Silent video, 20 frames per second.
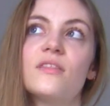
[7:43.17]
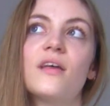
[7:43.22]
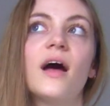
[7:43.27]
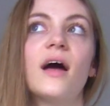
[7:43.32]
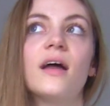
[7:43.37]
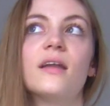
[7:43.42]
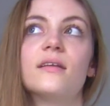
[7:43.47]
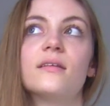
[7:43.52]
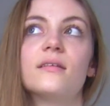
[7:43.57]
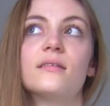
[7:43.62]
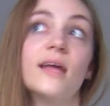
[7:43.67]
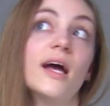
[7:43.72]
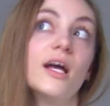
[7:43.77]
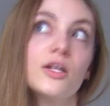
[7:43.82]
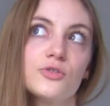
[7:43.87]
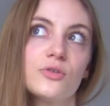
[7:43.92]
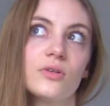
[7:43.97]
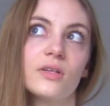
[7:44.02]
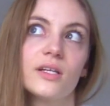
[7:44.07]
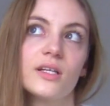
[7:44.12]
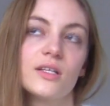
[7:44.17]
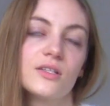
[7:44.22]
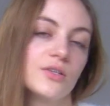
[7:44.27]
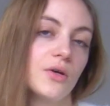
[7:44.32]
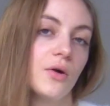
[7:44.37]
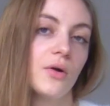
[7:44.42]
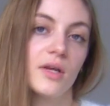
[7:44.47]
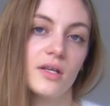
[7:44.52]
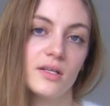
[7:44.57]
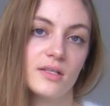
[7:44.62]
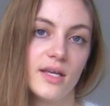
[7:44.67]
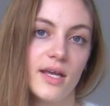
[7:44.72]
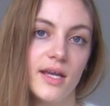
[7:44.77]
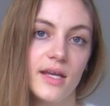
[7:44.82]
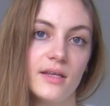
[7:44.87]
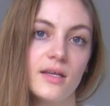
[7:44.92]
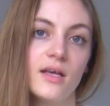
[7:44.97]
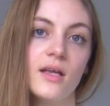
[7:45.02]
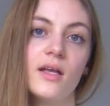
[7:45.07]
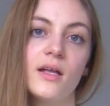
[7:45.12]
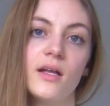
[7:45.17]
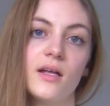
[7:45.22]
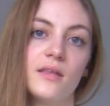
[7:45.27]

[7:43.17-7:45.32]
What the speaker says: that naturally don't contain